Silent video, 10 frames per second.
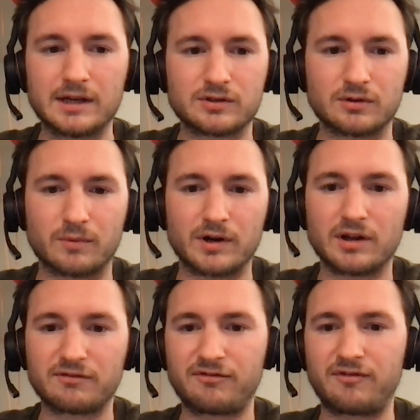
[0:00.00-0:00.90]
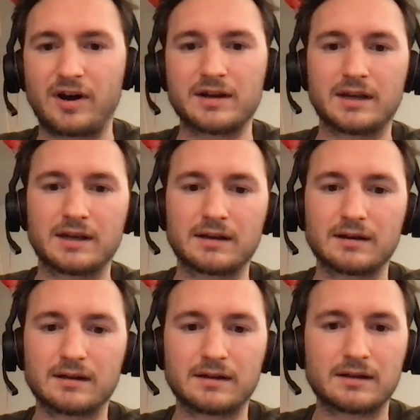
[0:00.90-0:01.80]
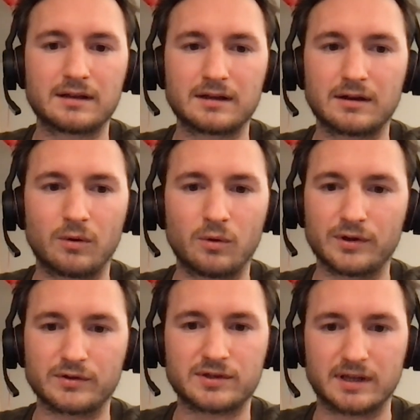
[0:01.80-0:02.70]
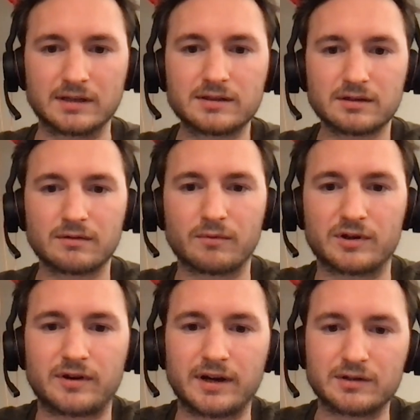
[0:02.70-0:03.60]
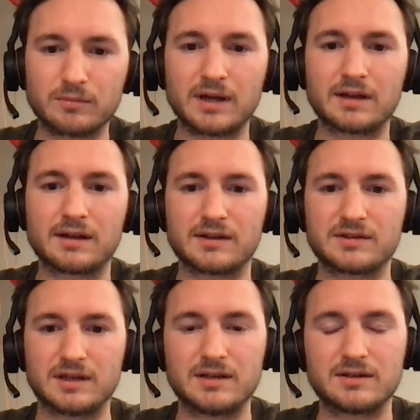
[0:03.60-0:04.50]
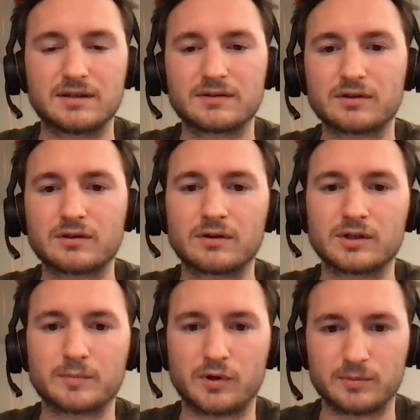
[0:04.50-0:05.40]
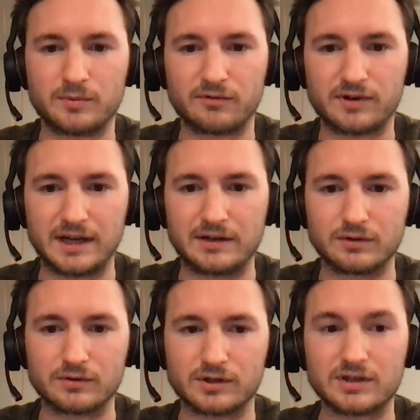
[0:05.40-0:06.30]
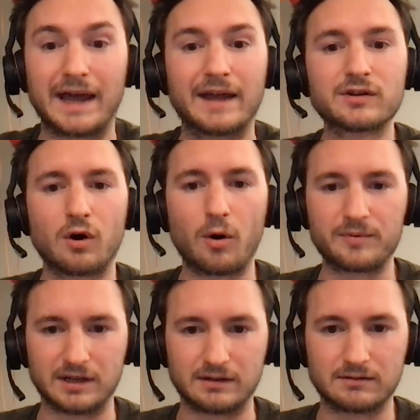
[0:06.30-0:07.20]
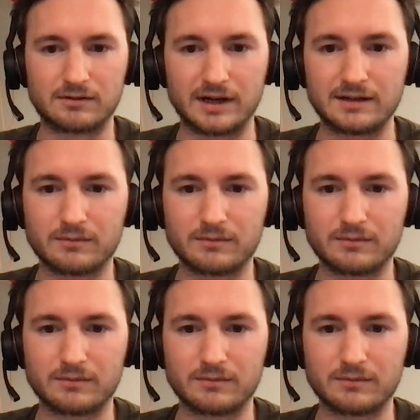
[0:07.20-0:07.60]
So we're not fighting all those things. We're trying to make it as easy and secure as possible for the end users and opt in, right?